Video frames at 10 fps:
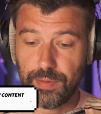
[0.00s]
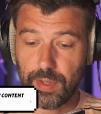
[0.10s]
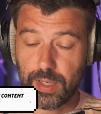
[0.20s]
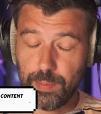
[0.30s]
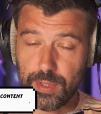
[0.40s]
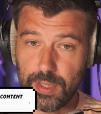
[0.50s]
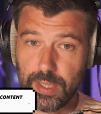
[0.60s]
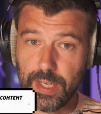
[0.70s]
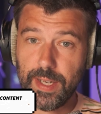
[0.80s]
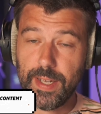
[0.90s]
company.
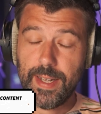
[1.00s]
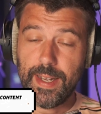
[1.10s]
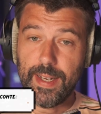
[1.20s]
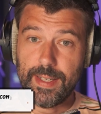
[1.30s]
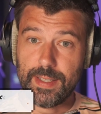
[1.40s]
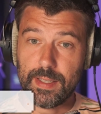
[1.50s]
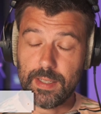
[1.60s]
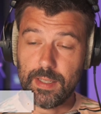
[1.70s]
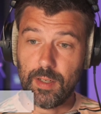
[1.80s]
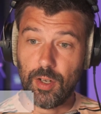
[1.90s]
And
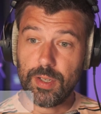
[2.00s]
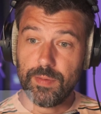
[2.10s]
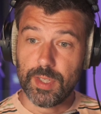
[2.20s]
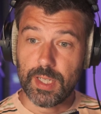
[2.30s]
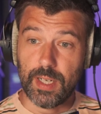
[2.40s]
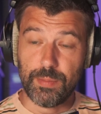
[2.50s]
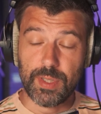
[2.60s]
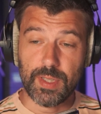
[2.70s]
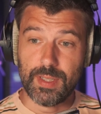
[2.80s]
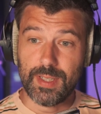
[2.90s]
a lot of the times
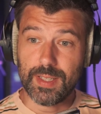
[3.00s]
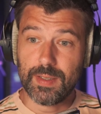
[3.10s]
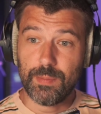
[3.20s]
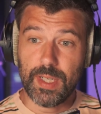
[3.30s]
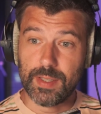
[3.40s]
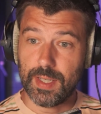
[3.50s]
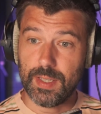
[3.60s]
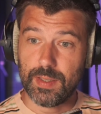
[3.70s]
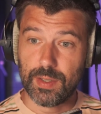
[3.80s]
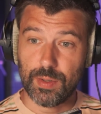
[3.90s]
it doesn't make
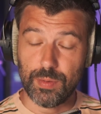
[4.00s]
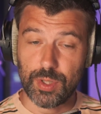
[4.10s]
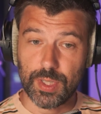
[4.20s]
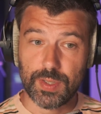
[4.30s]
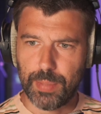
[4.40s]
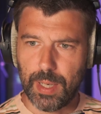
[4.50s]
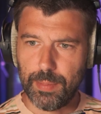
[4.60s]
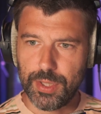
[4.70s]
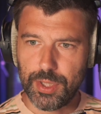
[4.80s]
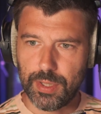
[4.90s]
sense to just
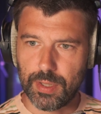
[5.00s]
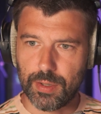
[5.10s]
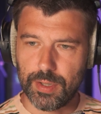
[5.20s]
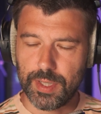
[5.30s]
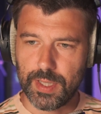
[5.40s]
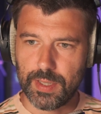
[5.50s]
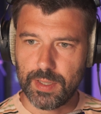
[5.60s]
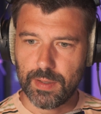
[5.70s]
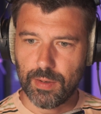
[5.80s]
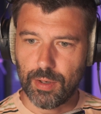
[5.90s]
publish the content
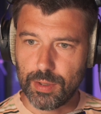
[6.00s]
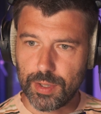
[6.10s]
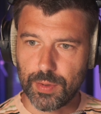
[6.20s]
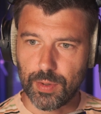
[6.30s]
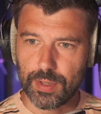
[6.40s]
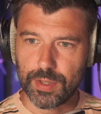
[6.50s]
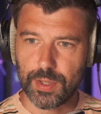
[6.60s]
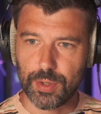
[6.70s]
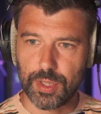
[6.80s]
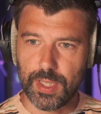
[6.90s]
also on a
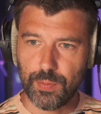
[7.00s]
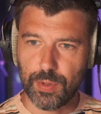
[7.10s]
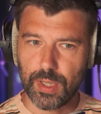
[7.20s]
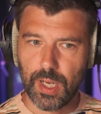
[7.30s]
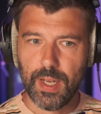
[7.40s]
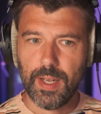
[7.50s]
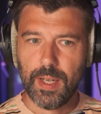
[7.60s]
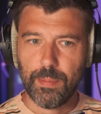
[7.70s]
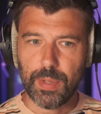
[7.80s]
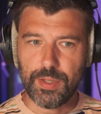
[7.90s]
social network,
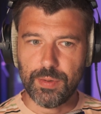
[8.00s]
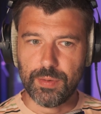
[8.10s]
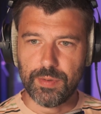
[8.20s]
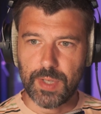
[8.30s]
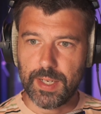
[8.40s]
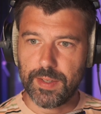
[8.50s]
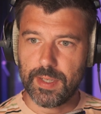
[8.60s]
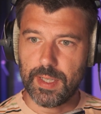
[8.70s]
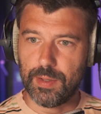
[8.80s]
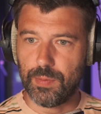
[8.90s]
but you
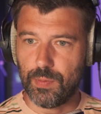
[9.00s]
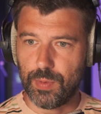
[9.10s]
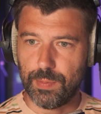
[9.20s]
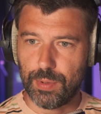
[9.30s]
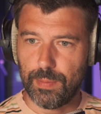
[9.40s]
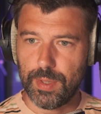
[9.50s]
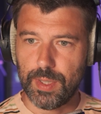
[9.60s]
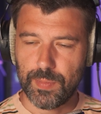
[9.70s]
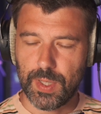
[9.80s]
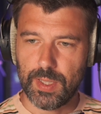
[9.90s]
rather, and we're
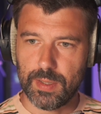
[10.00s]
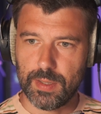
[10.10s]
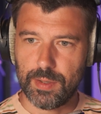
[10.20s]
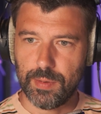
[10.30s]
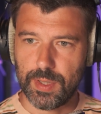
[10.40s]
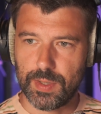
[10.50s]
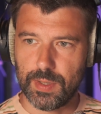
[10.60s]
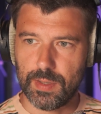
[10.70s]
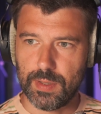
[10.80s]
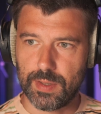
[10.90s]
probably getting into this
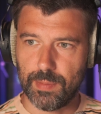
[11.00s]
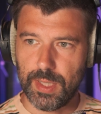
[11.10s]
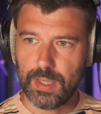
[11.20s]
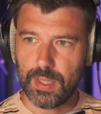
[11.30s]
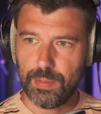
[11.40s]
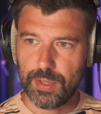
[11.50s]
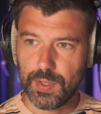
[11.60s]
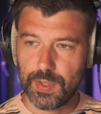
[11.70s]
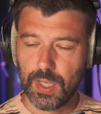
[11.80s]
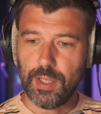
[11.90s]
in some later
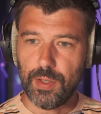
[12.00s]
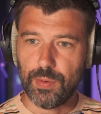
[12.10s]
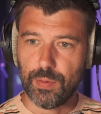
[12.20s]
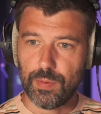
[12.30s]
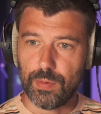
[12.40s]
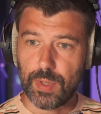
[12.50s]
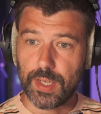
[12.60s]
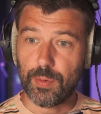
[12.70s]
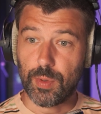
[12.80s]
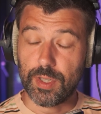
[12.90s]
episodes, you
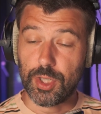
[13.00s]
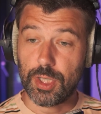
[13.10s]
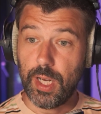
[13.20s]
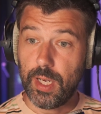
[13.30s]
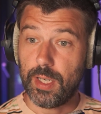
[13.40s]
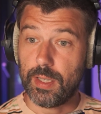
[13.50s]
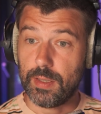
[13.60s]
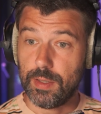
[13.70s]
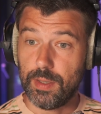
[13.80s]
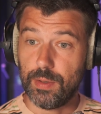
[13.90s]
rather want to share
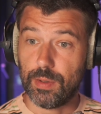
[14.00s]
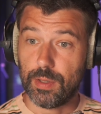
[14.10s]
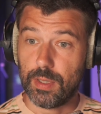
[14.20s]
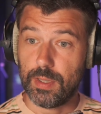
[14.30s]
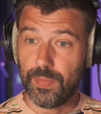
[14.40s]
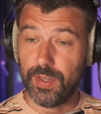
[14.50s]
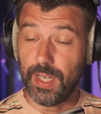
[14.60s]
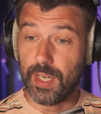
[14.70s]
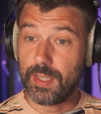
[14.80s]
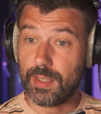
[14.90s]

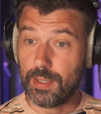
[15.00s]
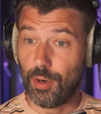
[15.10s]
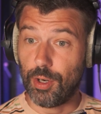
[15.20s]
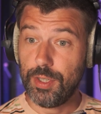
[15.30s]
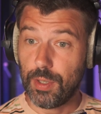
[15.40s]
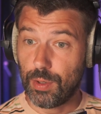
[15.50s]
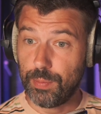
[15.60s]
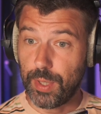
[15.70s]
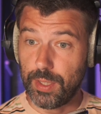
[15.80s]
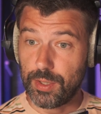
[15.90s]
the article on your
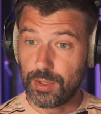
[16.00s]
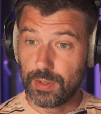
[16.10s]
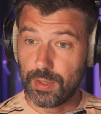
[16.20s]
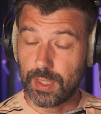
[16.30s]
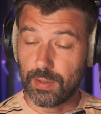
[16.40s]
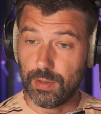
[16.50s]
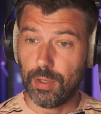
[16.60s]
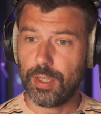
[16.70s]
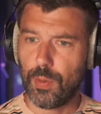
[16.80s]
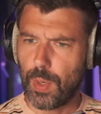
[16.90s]
homepage, like
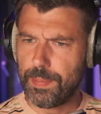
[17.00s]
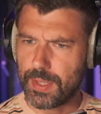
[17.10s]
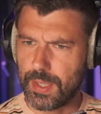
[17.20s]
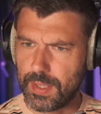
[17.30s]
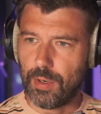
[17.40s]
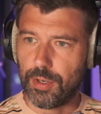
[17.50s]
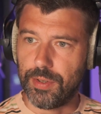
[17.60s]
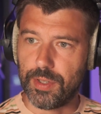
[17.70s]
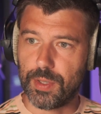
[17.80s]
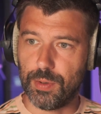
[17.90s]
on your website,
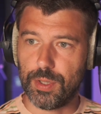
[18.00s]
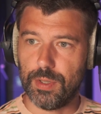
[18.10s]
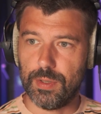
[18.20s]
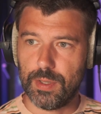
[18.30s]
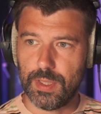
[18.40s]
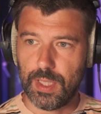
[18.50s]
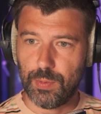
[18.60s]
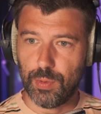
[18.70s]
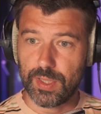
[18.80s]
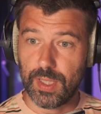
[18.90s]
on the social
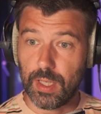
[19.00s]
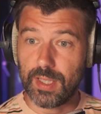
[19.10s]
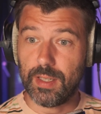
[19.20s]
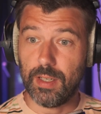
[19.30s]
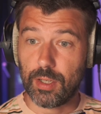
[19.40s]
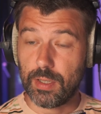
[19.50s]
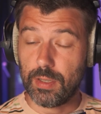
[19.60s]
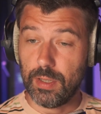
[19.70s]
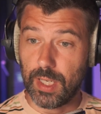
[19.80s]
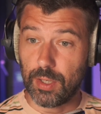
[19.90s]
networks, and
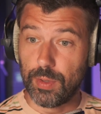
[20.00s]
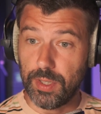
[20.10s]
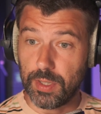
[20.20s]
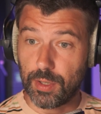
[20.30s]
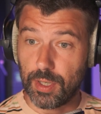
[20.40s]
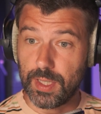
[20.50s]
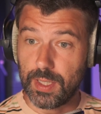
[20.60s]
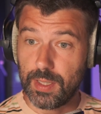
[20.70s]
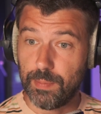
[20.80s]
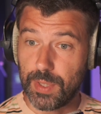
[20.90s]
not only the
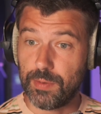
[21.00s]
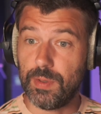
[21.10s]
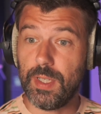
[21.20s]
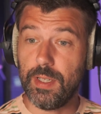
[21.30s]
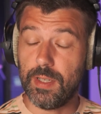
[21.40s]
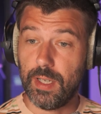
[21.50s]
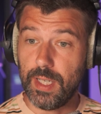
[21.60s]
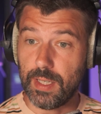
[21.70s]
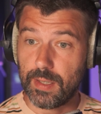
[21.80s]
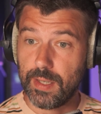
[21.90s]
content, but really the
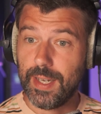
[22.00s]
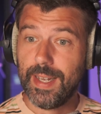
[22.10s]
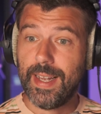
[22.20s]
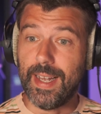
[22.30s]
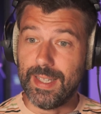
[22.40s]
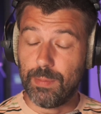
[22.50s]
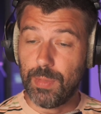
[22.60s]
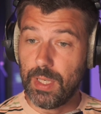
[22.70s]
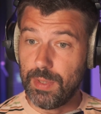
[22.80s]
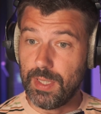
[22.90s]
link. And then
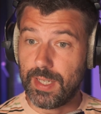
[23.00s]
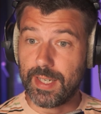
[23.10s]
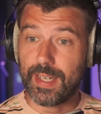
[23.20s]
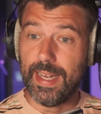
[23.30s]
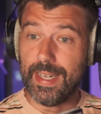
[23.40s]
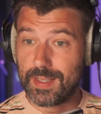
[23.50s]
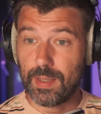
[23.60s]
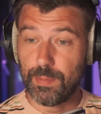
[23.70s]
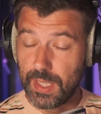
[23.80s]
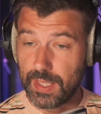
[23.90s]
maybe like add
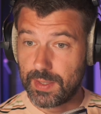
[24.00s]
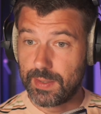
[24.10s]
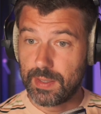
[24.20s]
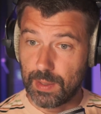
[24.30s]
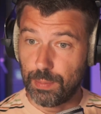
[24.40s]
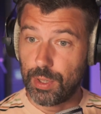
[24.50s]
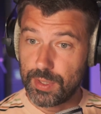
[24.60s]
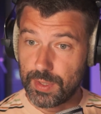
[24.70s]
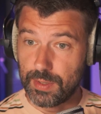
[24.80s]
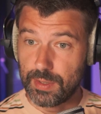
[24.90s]
some text, some
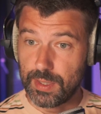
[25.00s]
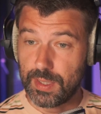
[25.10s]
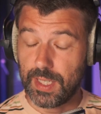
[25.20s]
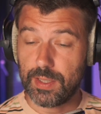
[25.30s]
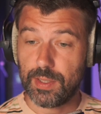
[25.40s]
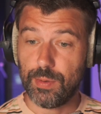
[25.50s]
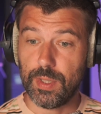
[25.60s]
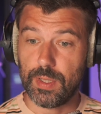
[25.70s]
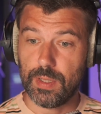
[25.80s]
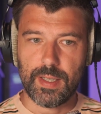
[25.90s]
personal text to
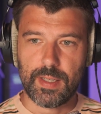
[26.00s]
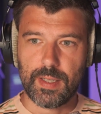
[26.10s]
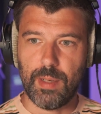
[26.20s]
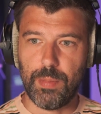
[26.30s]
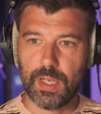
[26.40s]
it that can be